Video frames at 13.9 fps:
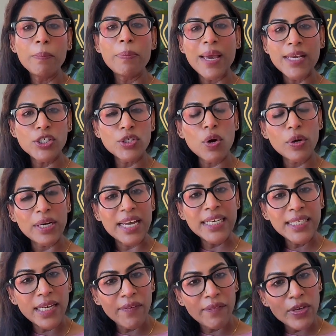based on
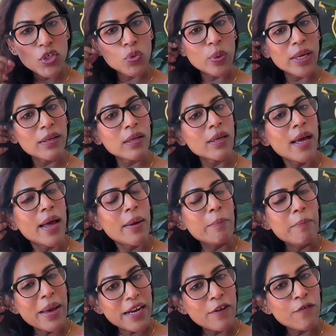individual
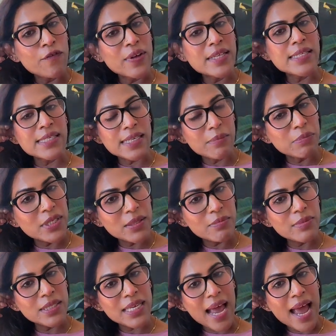benefits,
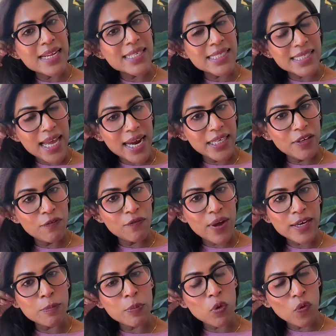symptoms, and side
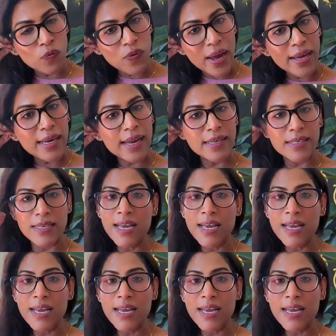effect profile,